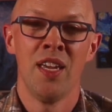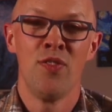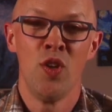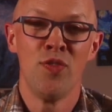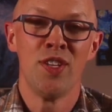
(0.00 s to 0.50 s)

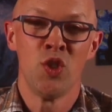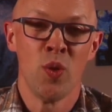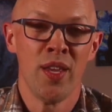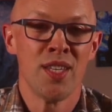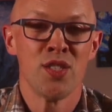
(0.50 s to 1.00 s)
If you've
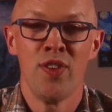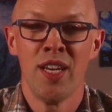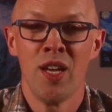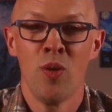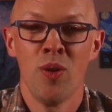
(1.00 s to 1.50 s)
enjoyed this
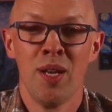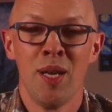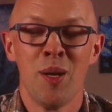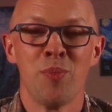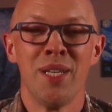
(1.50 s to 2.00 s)
video,
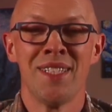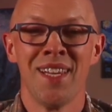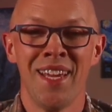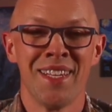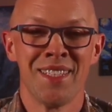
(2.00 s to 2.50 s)

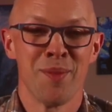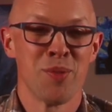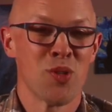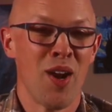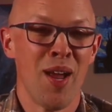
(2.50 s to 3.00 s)
please like and
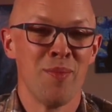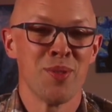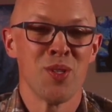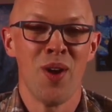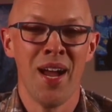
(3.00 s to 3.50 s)

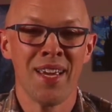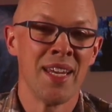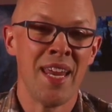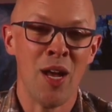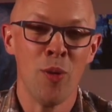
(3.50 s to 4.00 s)
subscribe so I
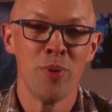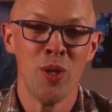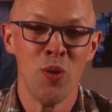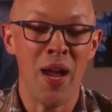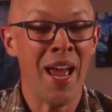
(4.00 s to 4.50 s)
can help
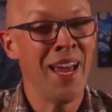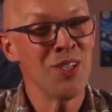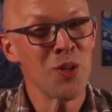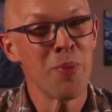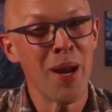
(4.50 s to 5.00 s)
you
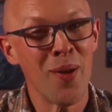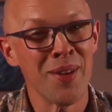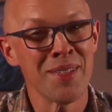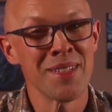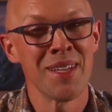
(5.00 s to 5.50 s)
and your
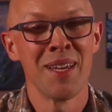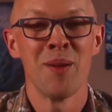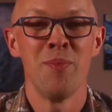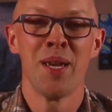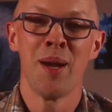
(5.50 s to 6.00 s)
parents
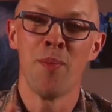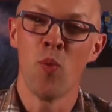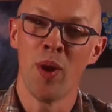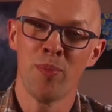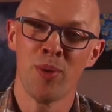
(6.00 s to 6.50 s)
become
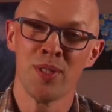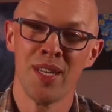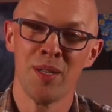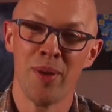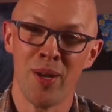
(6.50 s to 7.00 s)

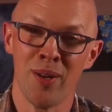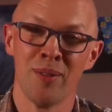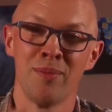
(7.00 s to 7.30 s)
1% better.